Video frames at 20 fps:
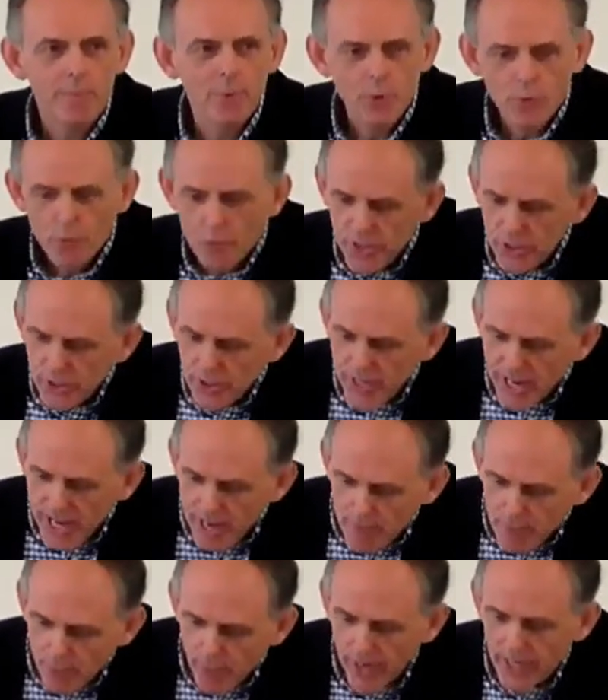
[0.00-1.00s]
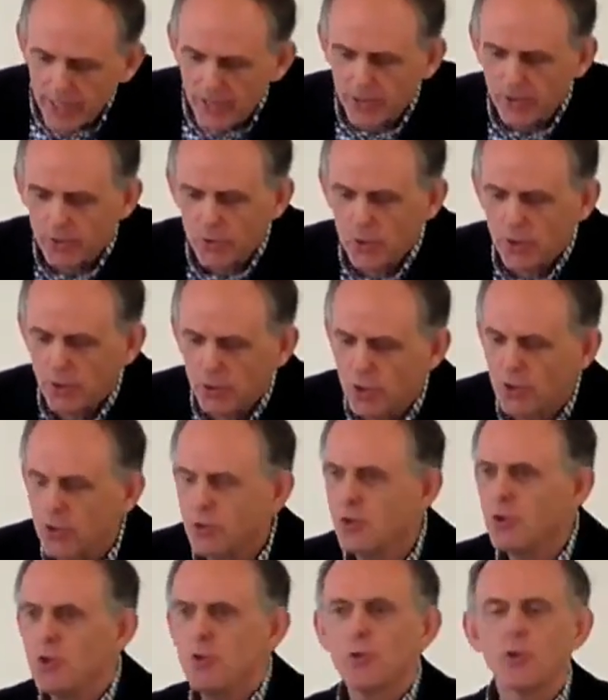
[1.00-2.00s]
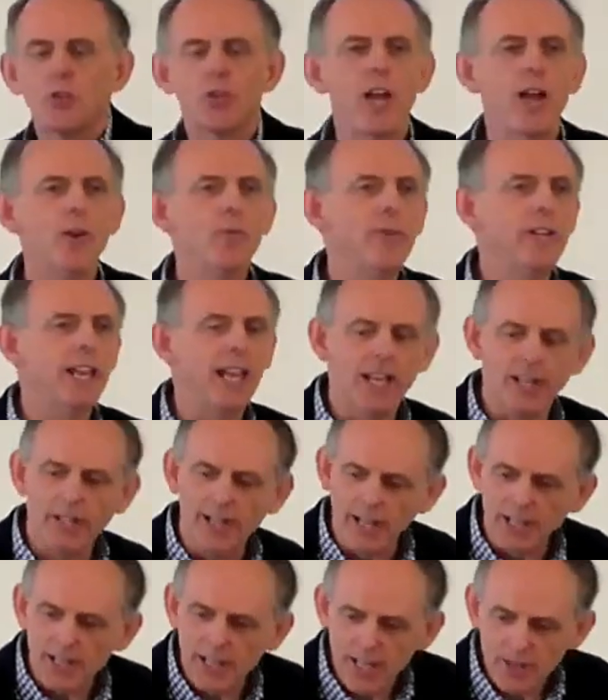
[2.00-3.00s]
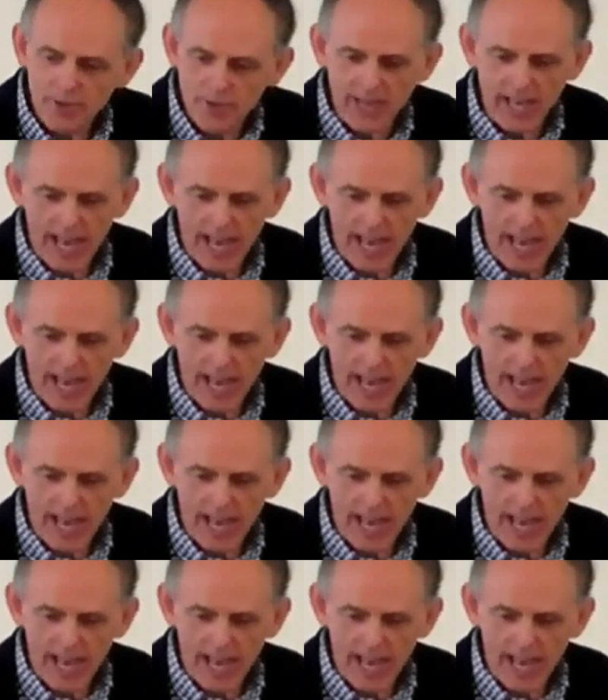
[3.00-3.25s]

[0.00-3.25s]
more recent hymn writers such as Stuart Townend and Keith